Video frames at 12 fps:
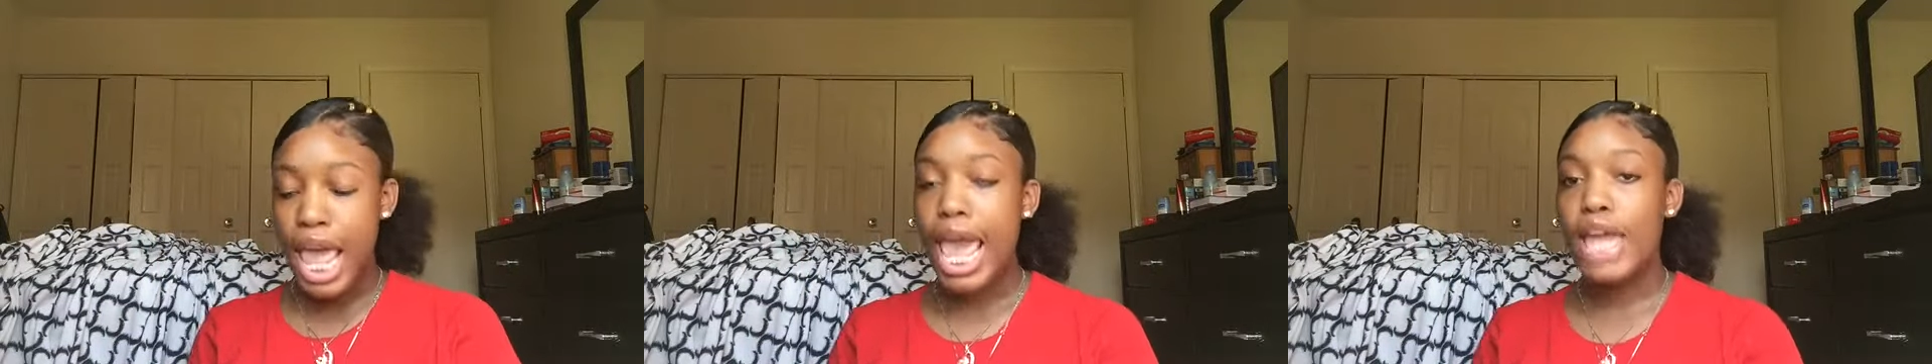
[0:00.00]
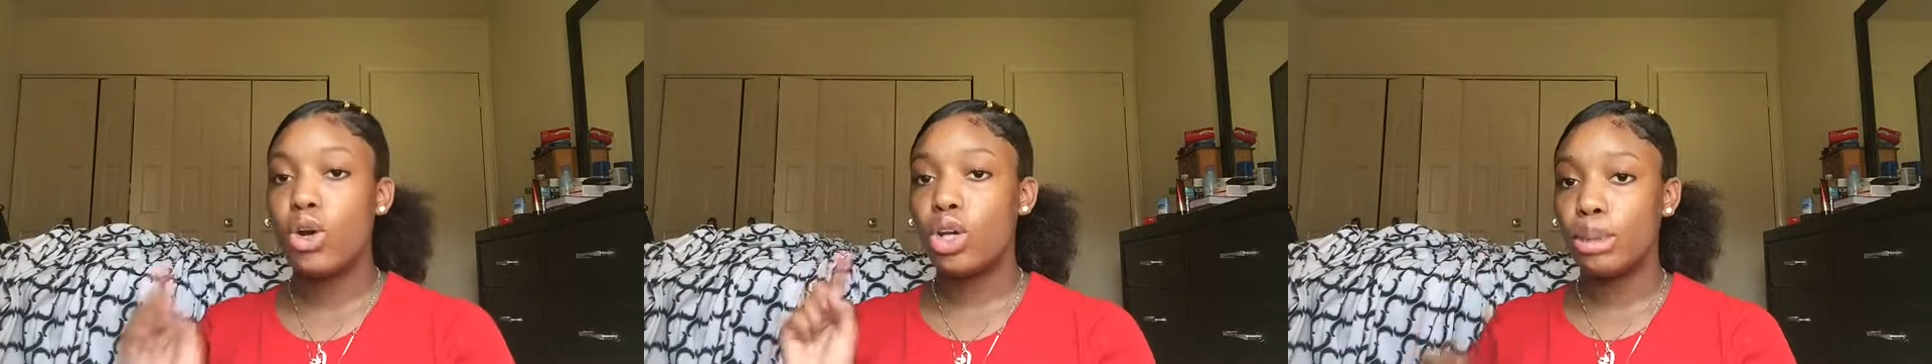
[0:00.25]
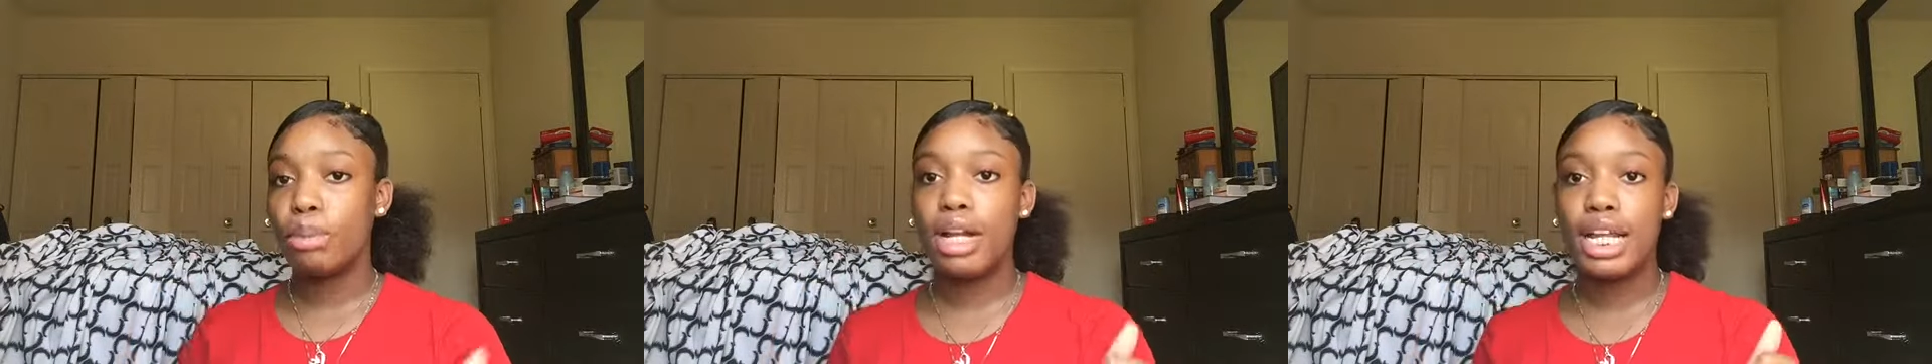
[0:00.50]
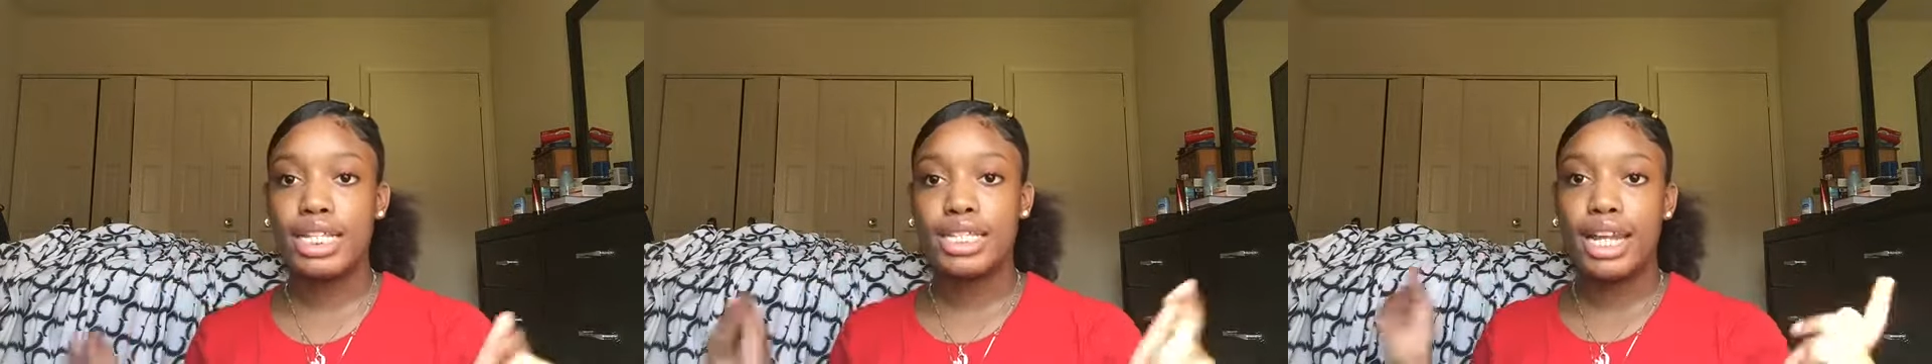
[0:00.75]
and all the
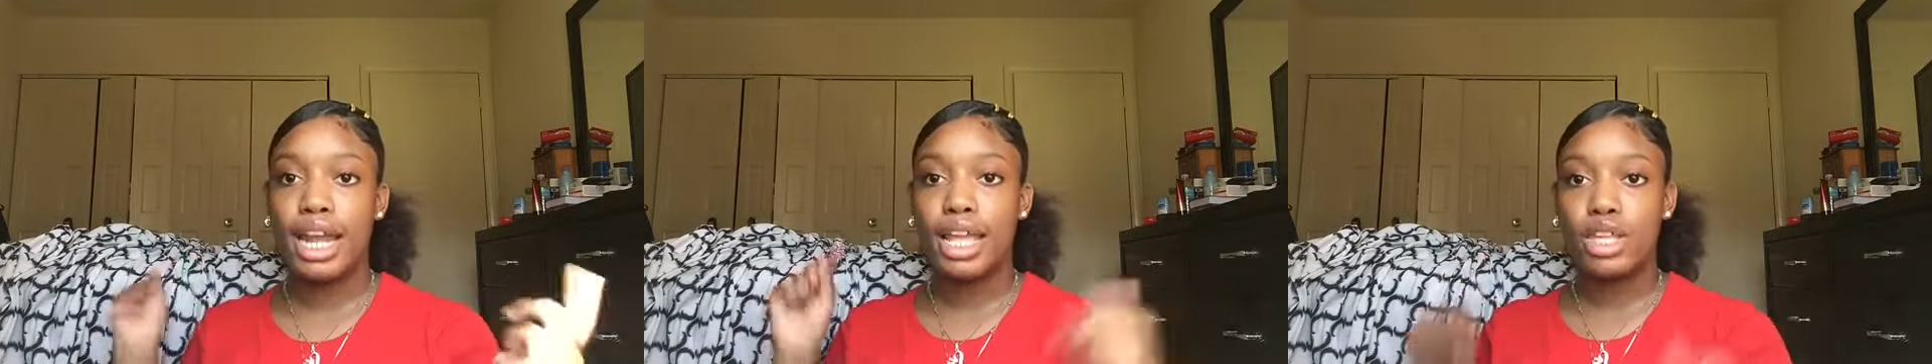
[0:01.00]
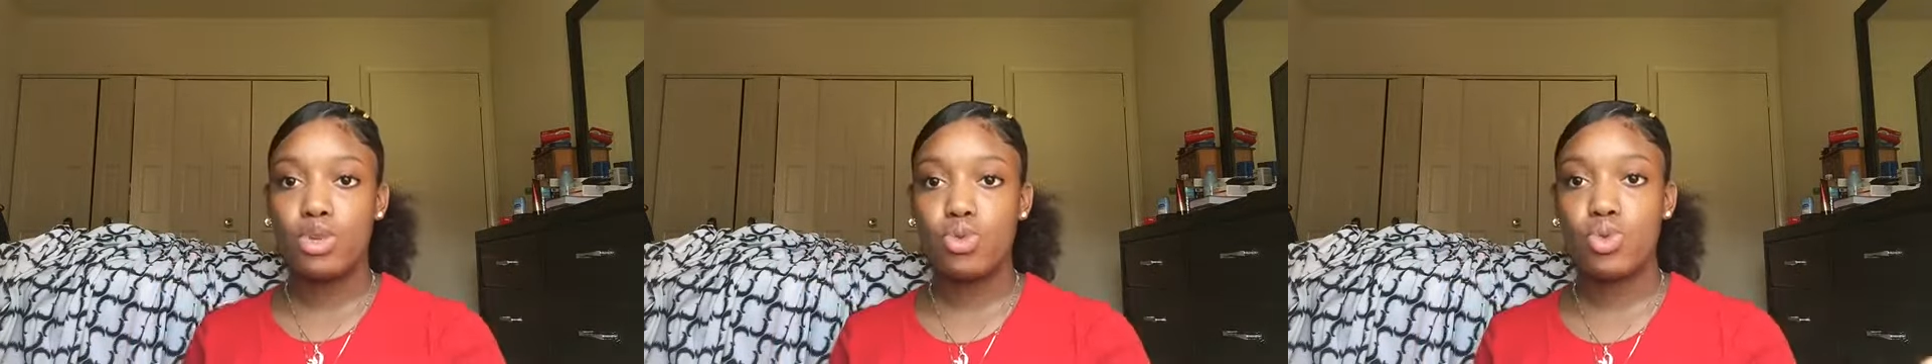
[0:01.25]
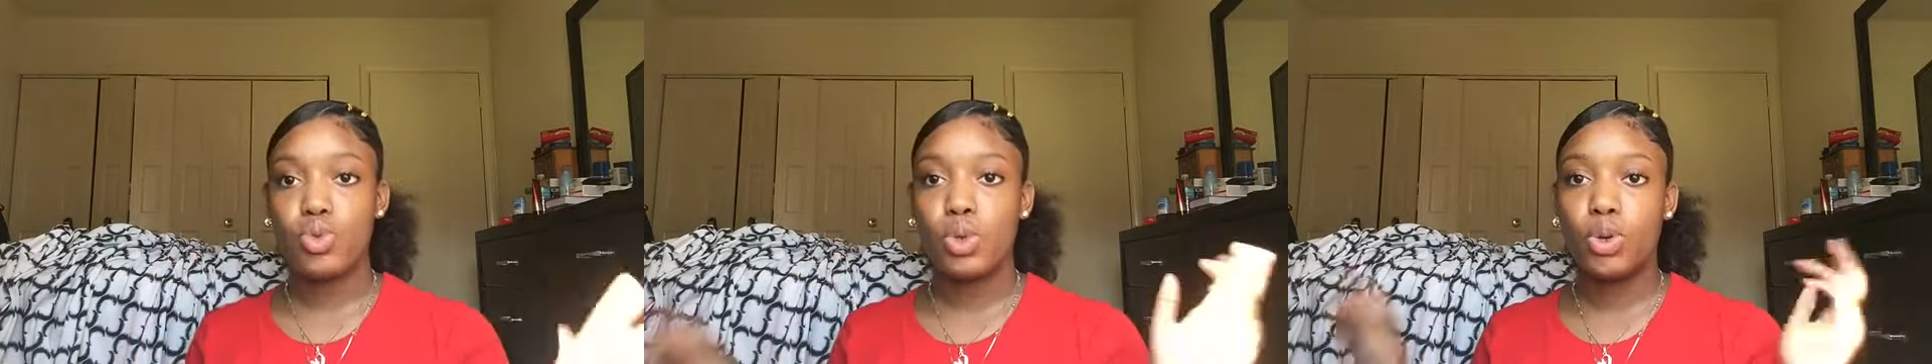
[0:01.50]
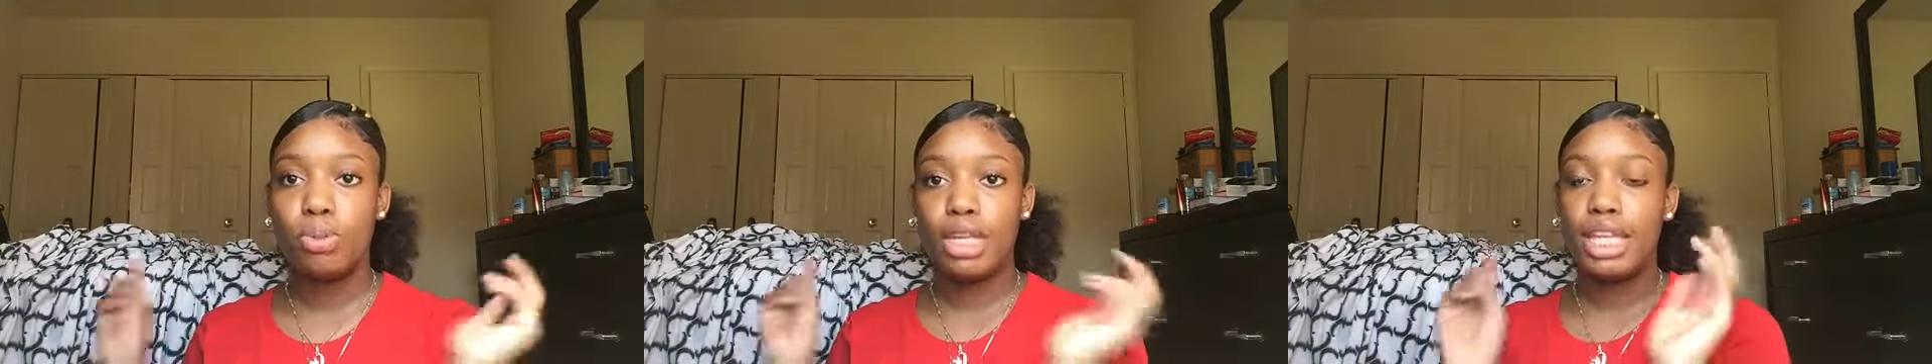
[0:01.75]
products that I use will
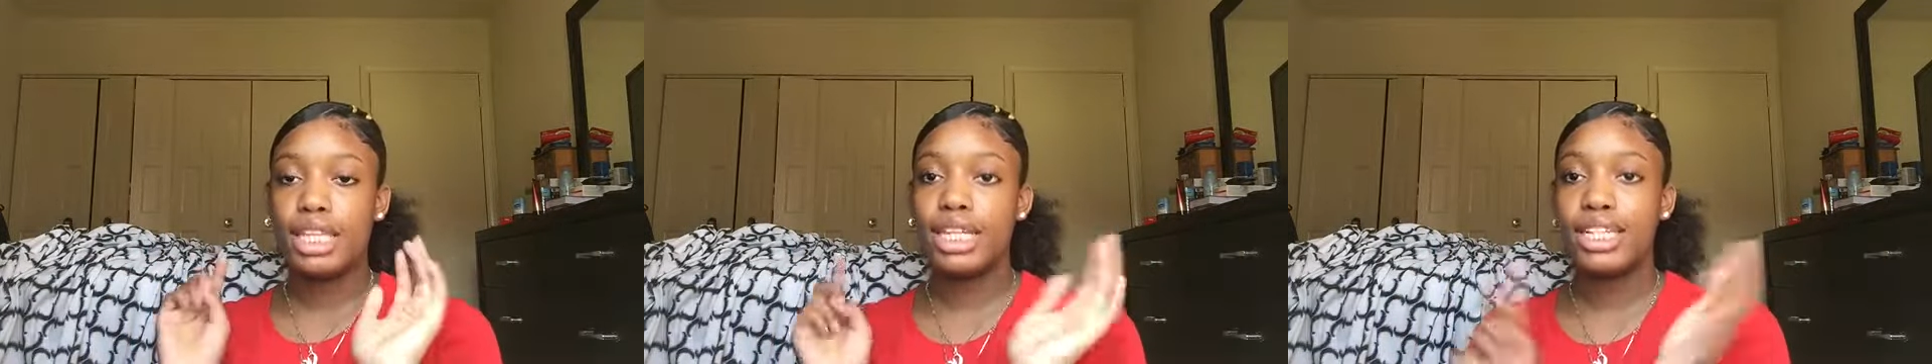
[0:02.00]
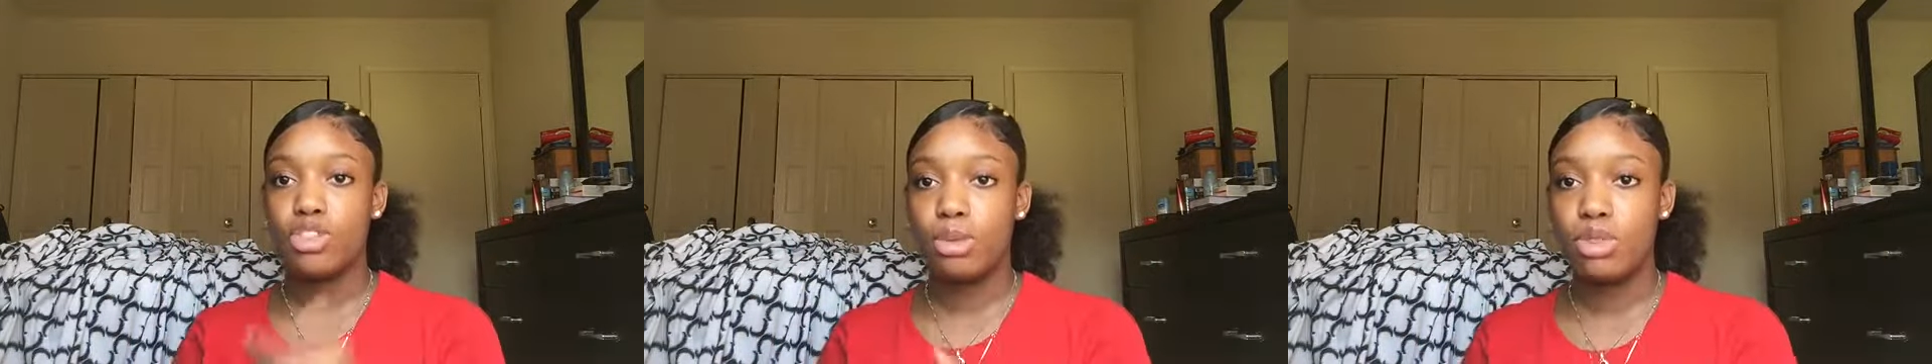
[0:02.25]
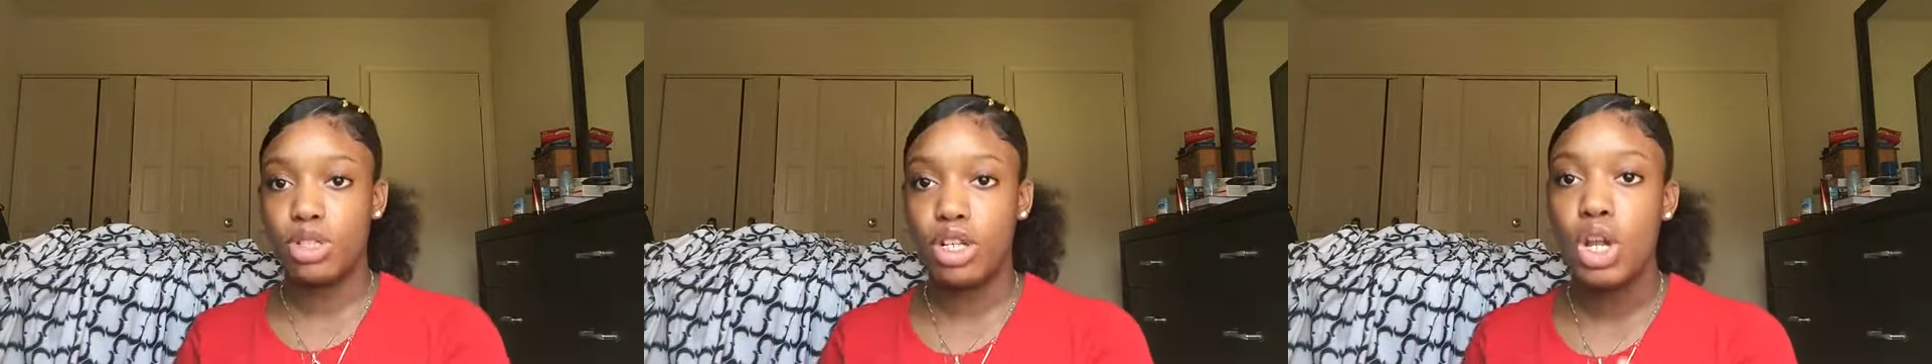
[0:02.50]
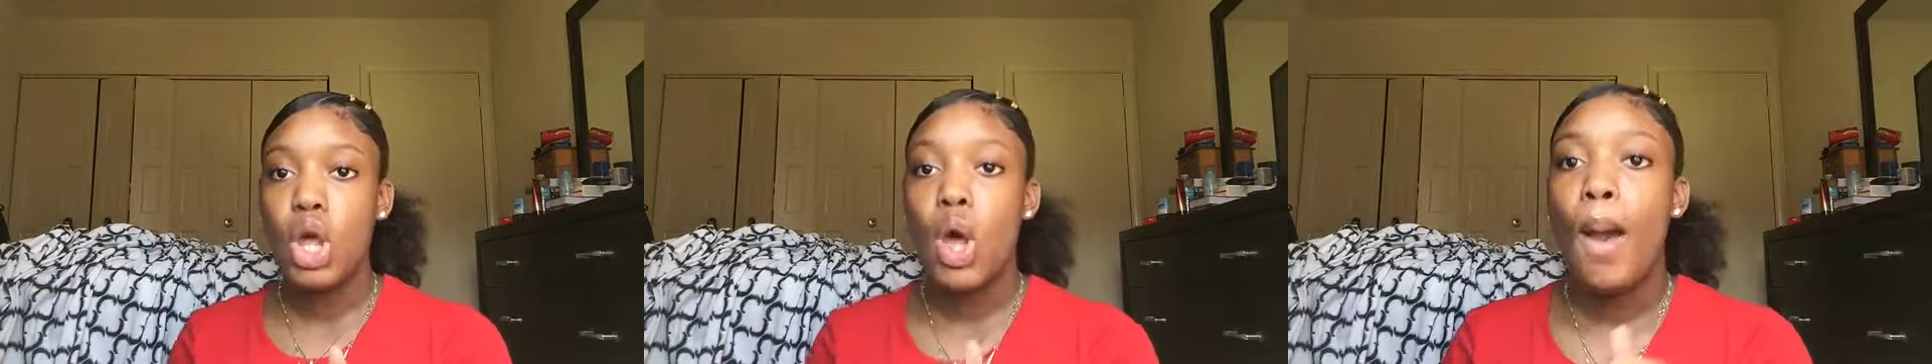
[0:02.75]
be in the description